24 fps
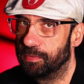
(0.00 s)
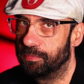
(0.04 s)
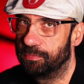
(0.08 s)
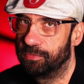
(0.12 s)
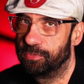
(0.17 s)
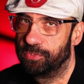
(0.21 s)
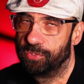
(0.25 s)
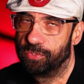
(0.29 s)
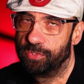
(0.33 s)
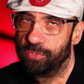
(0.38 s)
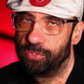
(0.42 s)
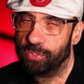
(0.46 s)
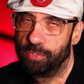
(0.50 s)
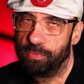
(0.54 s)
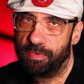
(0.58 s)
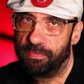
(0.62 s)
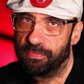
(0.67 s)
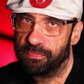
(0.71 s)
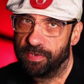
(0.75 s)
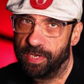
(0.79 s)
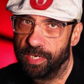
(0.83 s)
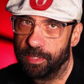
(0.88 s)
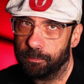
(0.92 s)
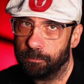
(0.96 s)
should should be
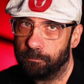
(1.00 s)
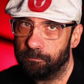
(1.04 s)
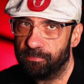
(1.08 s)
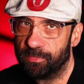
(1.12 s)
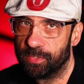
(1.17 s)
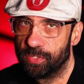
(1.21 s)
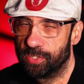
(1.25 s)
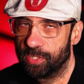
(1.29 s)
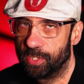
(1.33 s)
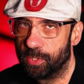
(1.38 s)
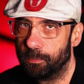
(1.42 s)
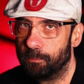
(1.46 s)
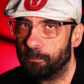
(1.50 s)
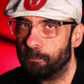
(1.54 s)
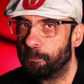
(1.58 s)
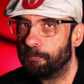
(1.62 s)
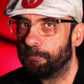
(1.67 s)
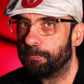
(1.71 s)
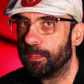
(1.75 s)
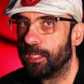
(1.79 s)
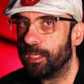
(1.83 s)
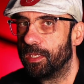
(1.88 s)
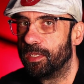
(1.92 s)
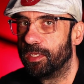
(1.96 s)
fine. So,
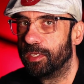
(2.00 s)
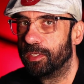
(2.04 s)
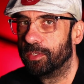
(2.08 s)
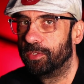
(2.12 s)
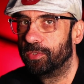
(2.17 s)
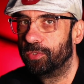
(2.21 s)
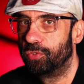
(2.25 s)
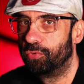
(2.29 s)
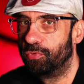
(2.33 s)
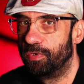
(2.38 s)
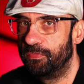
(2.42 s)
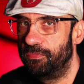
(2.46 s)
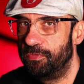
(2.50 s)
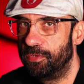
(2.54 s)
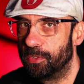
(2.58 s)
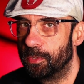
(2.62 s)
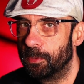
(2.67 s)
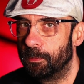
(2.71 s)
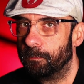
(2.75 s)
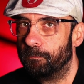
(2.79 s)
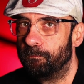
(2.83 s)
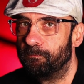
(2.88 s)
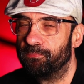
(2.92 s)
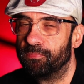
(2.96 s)
to
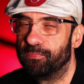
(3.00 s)
review,